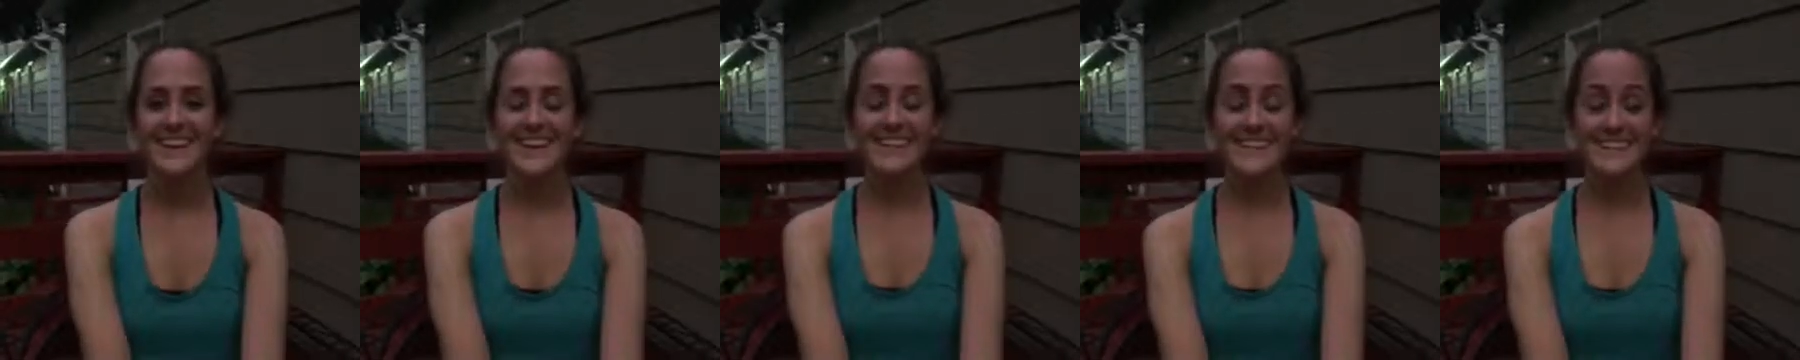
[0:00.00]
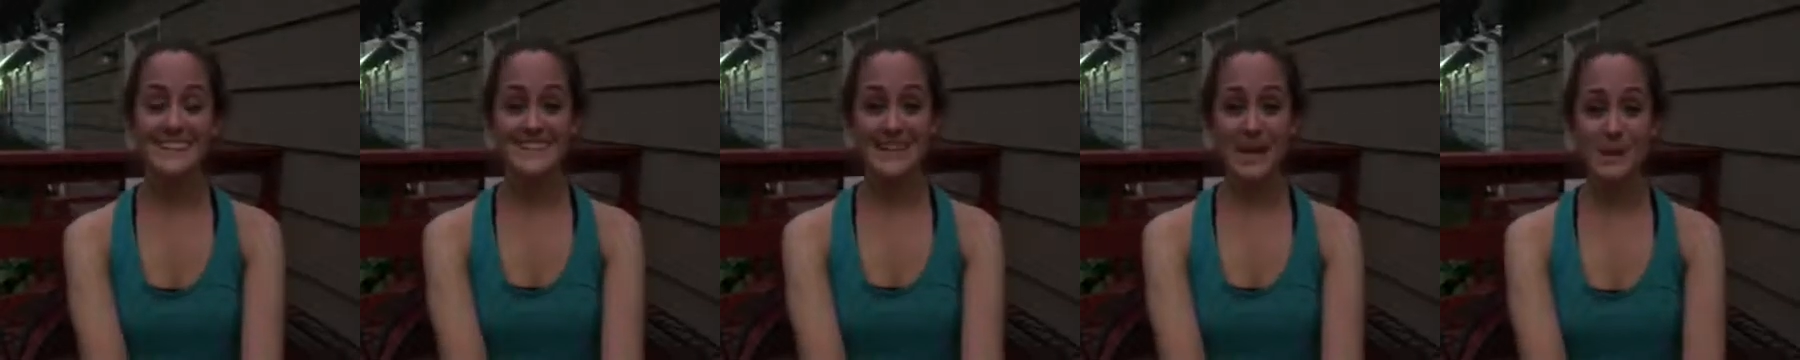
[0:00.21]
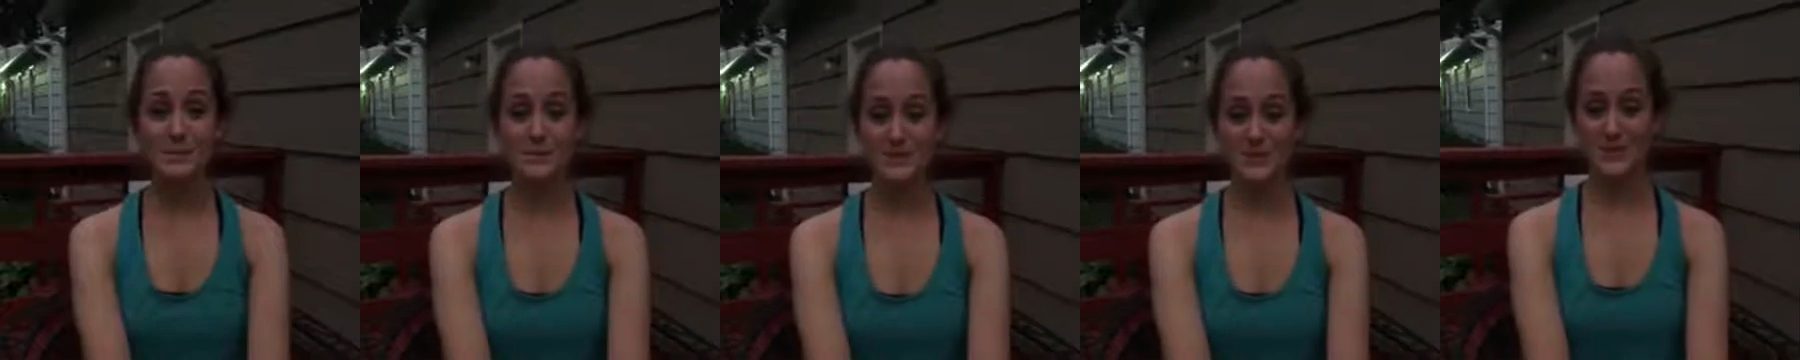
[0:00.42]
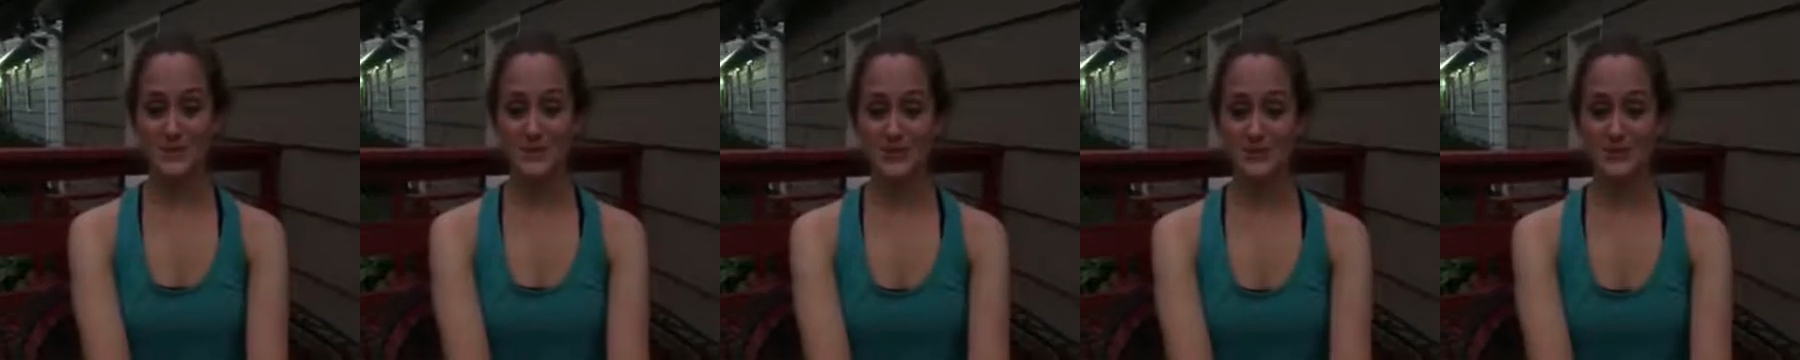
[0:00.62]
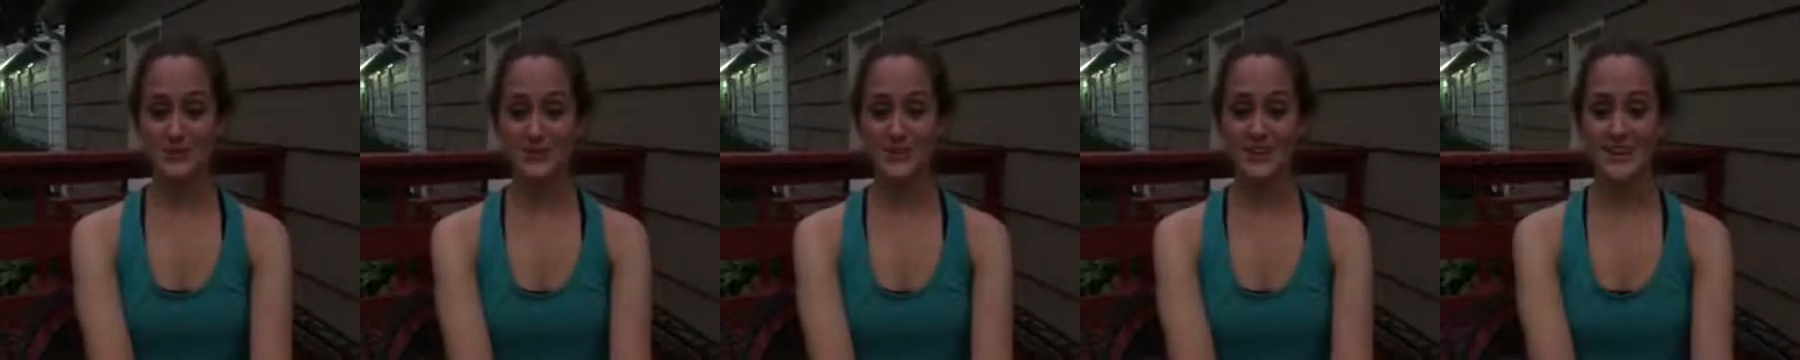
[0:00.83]
In step
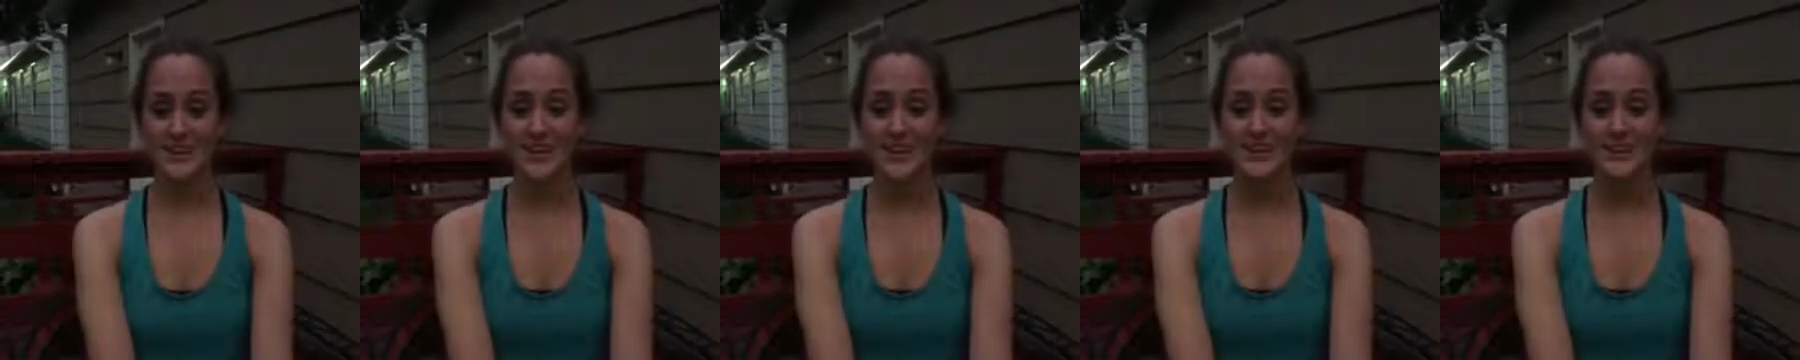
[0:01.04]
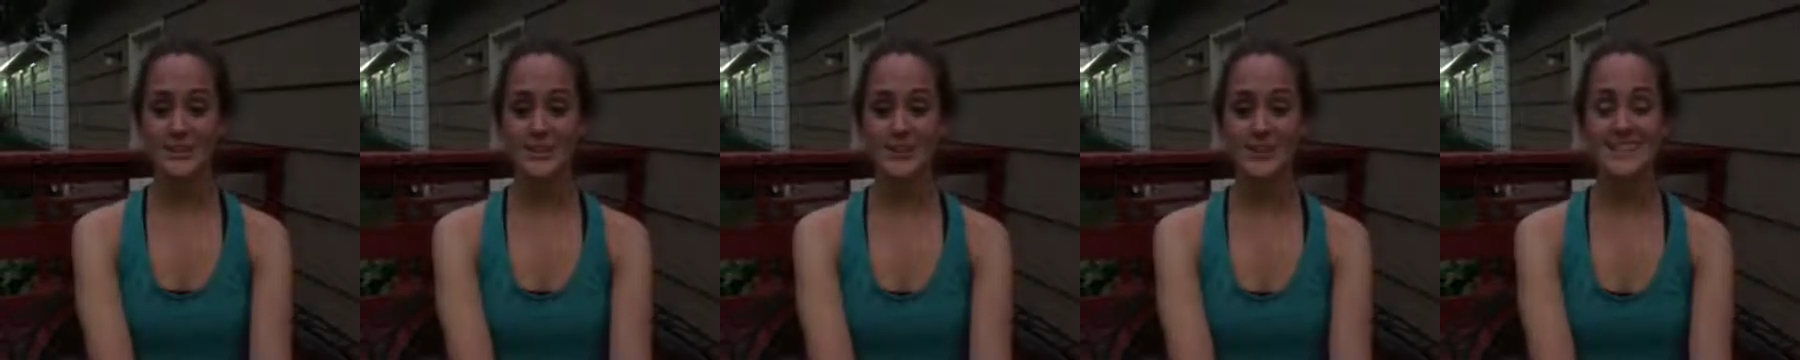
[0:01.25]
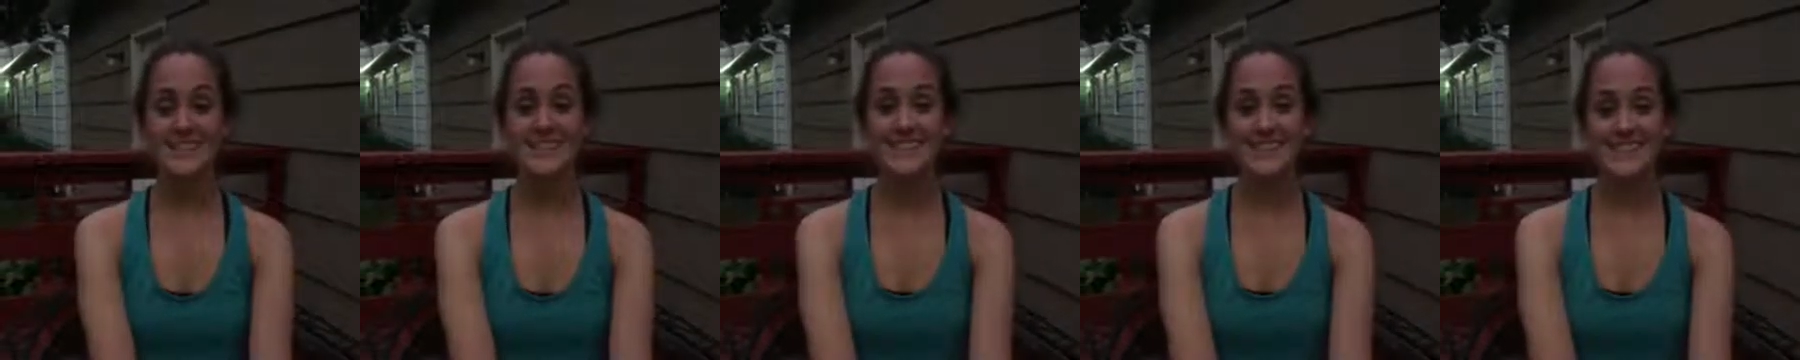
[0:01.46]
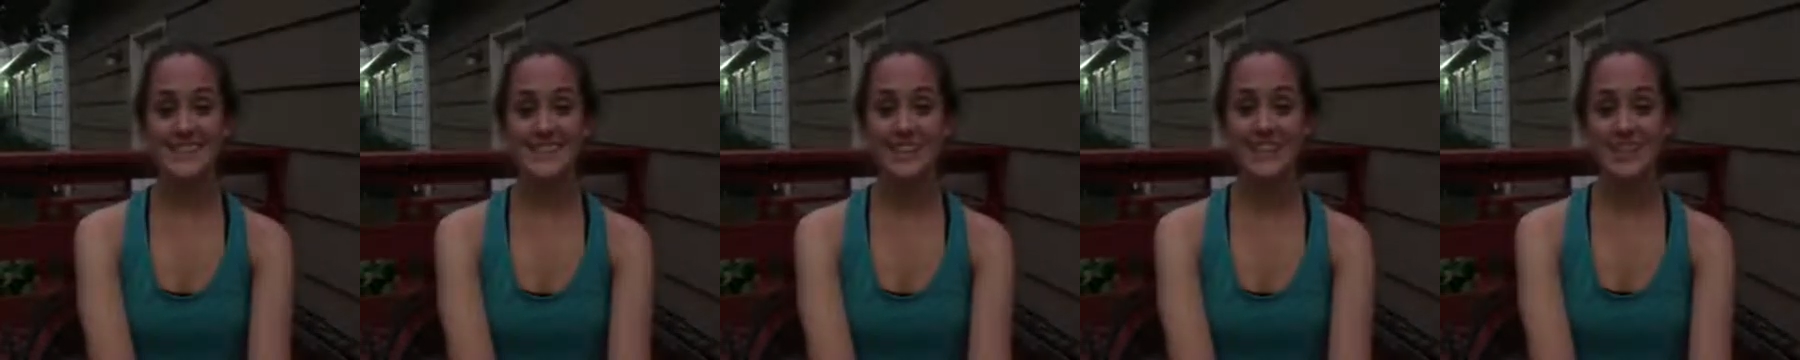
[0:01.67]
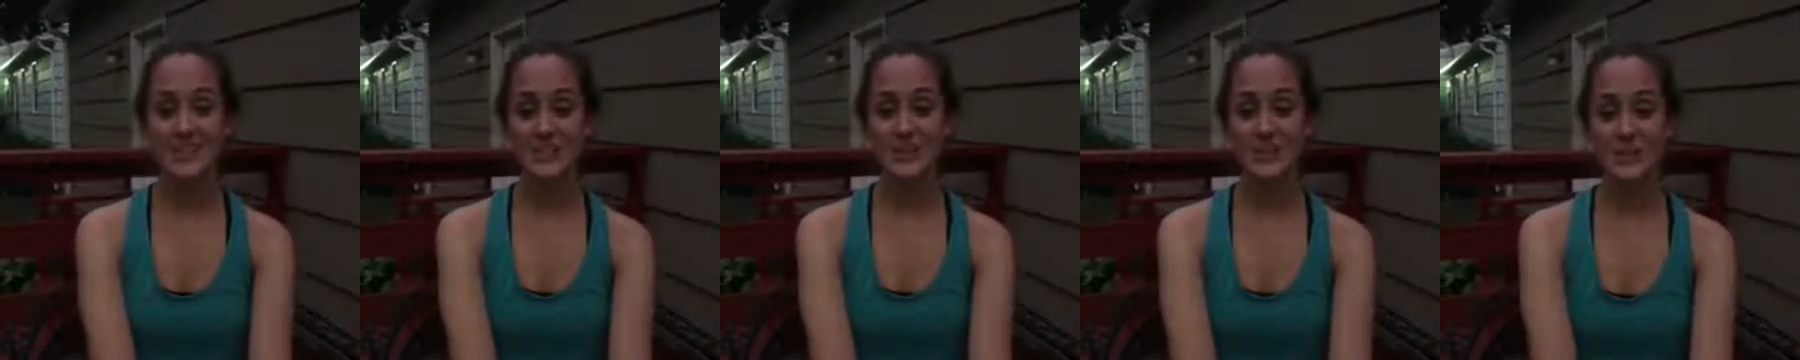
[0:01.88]
2, you can see
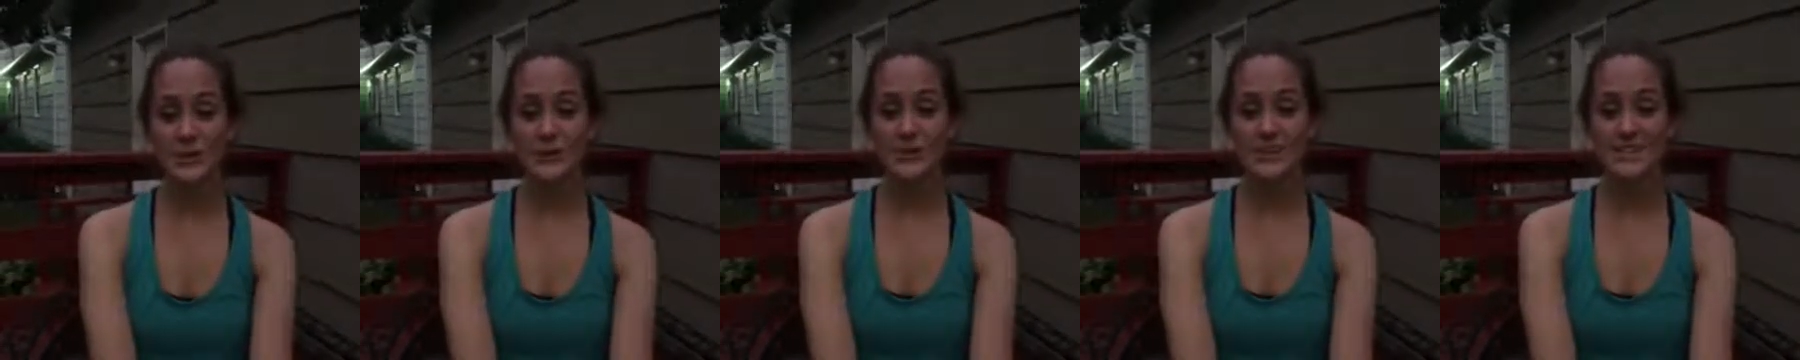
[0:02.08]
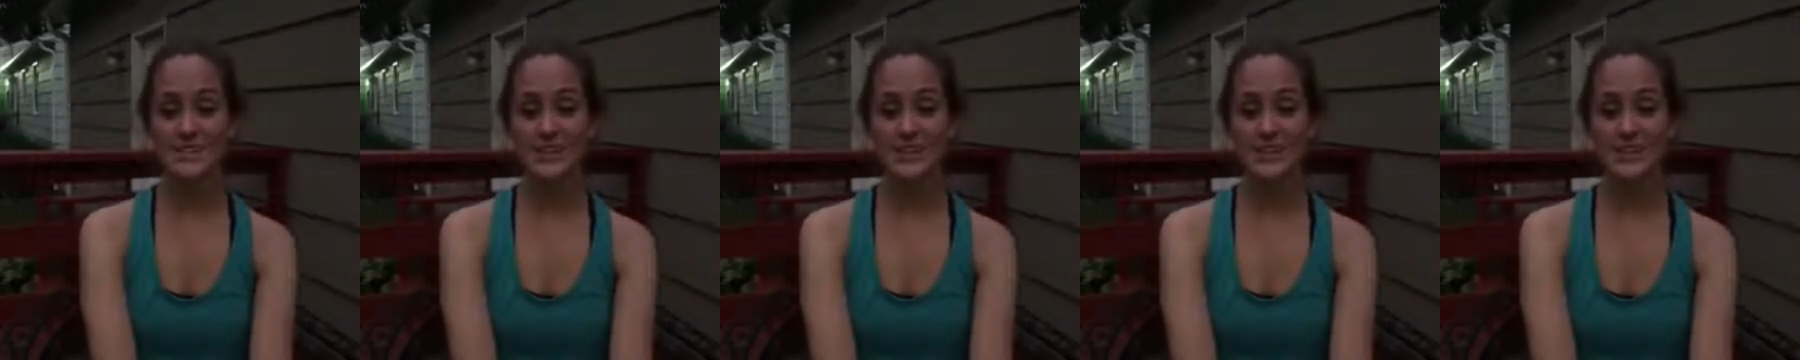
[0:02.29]
that I chose